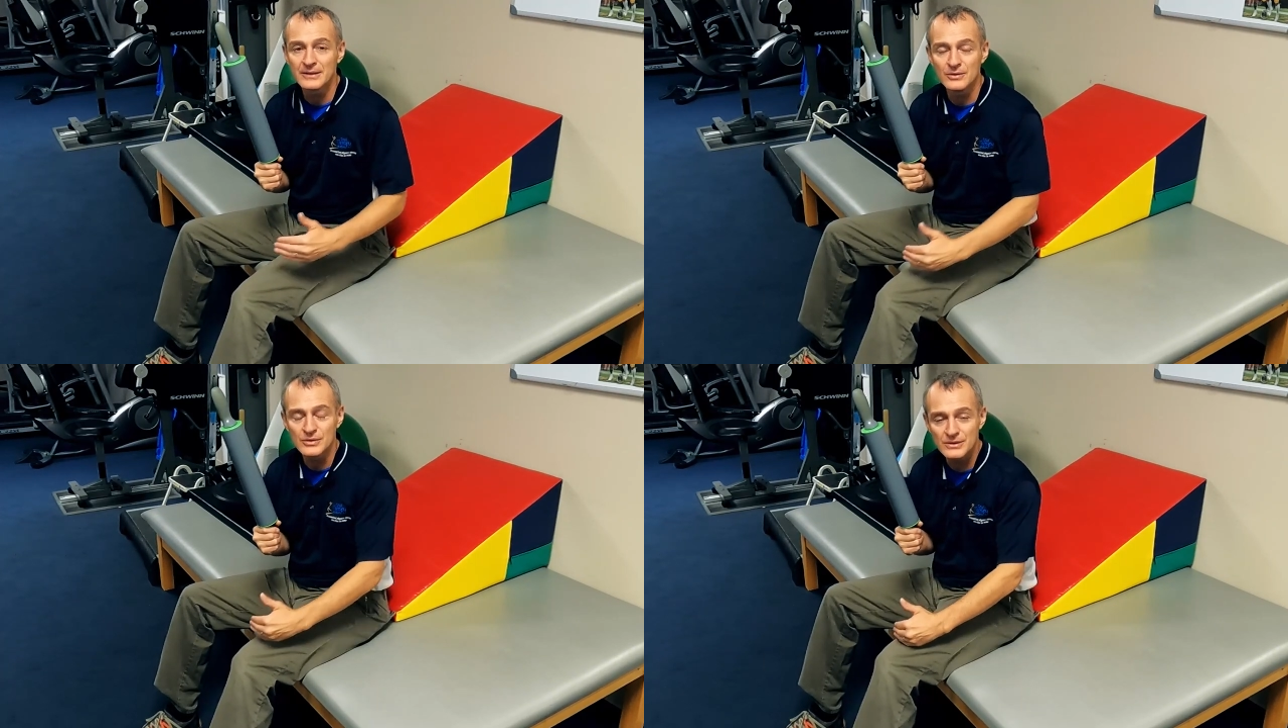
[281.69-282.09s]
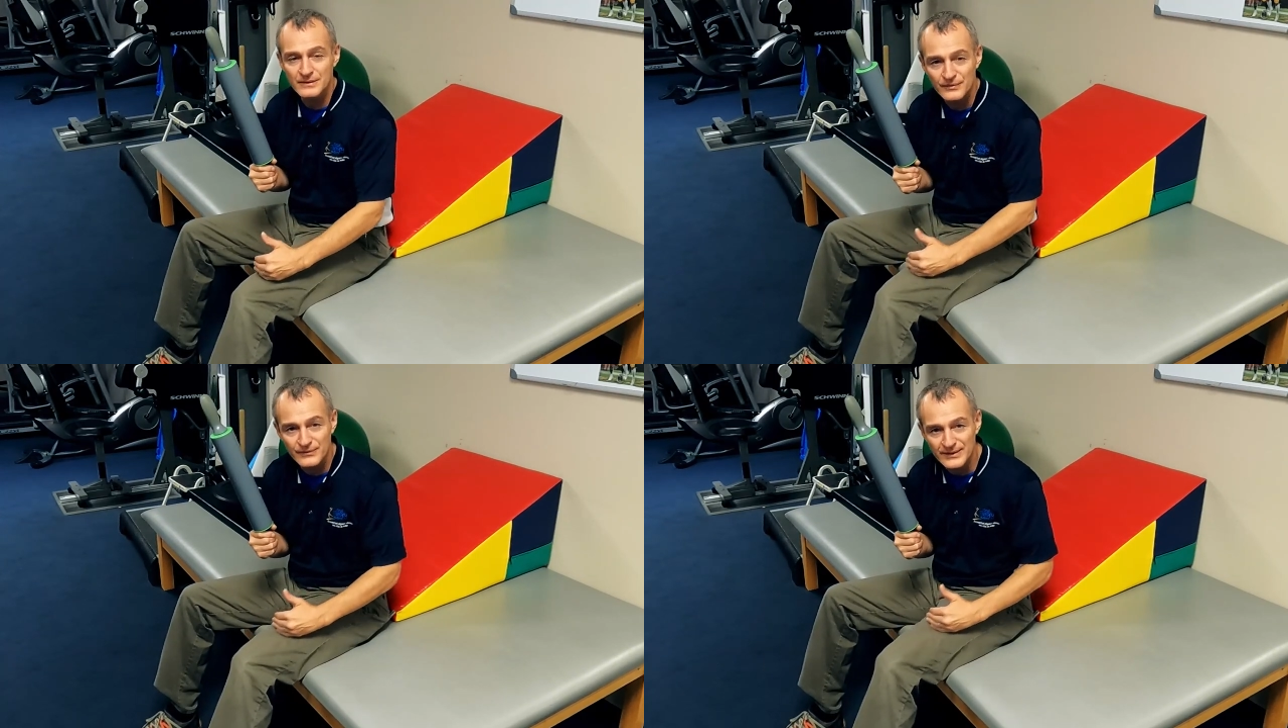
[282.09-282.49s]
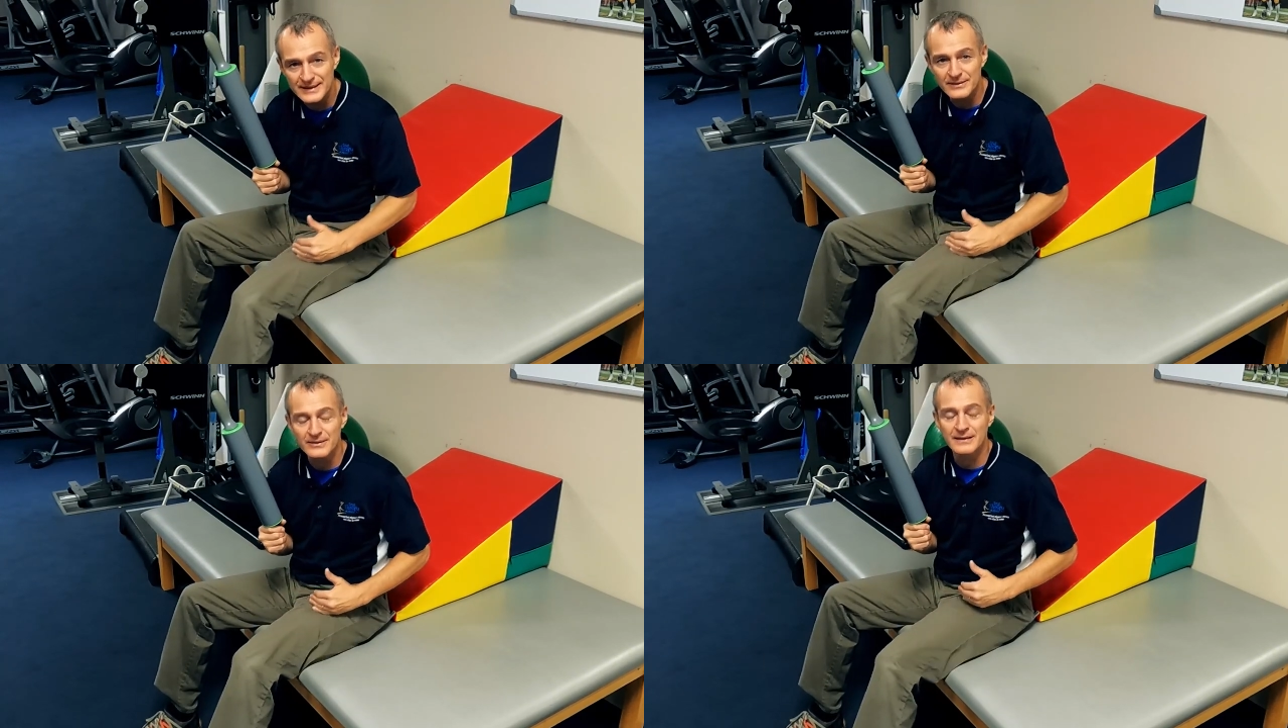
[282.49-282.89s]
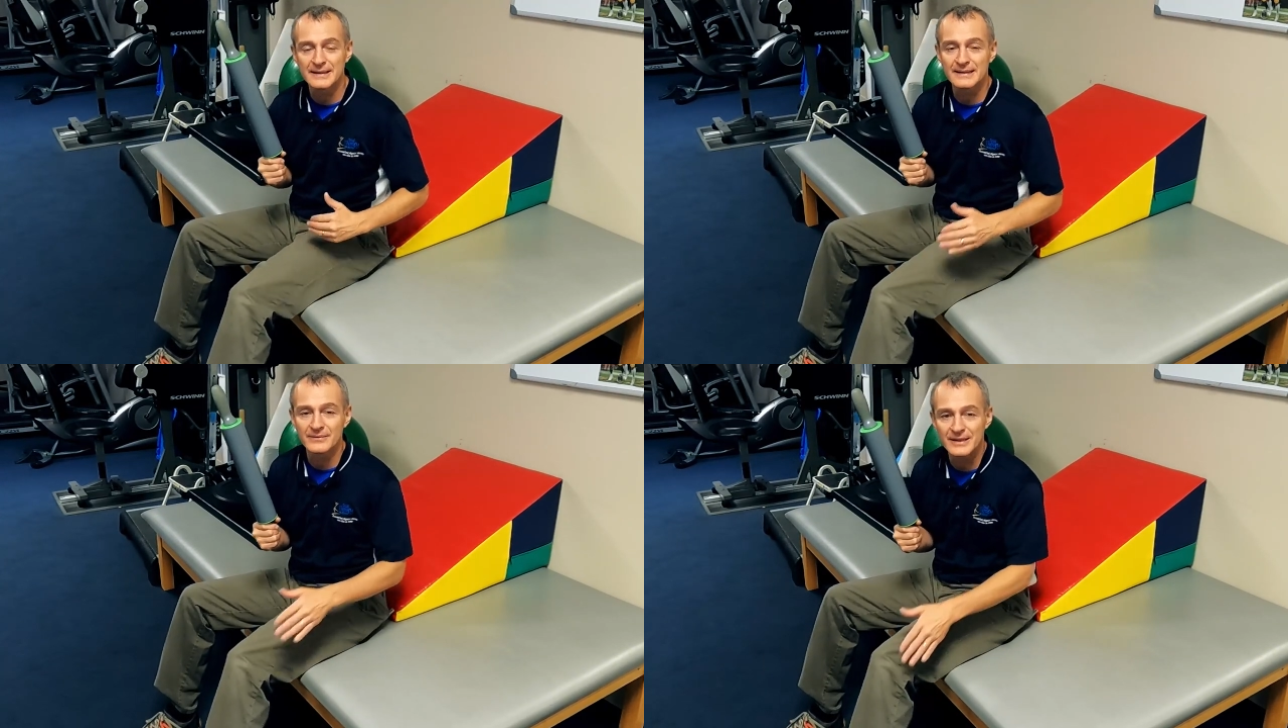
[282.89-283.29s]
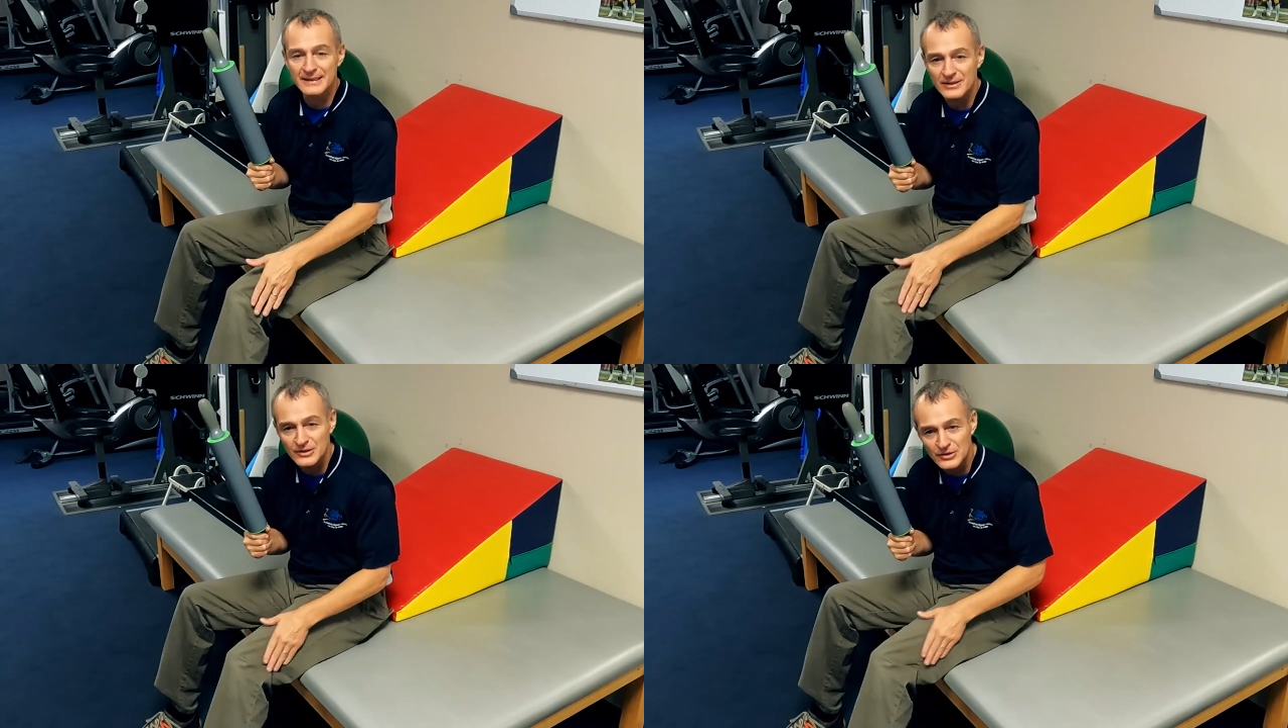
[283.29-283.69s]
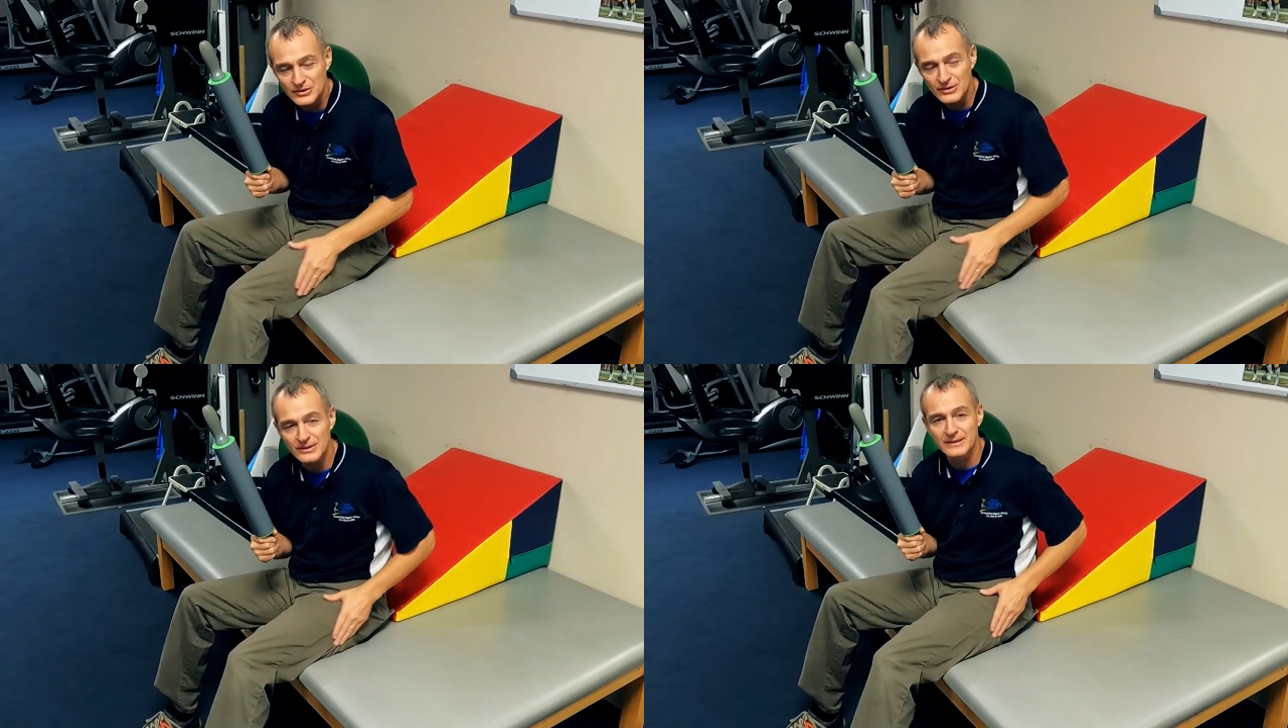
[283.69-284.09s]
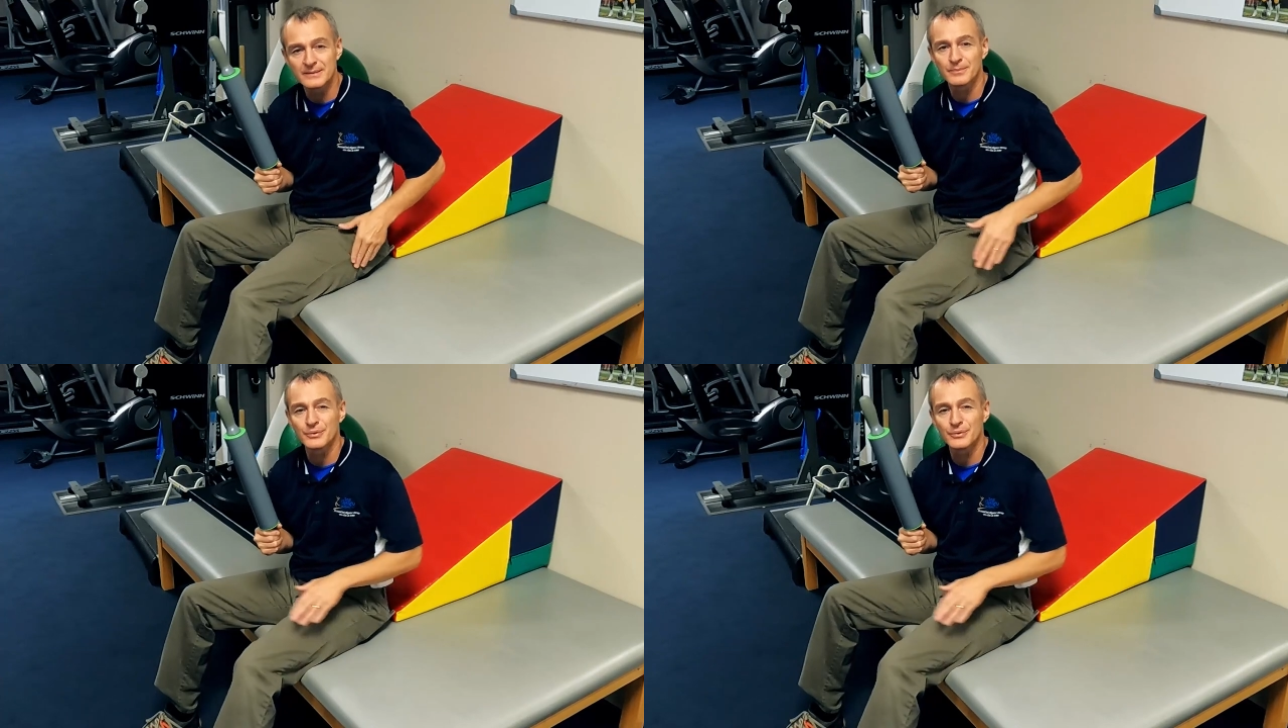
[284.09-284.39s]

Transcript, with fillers: You should feel kind of like a good,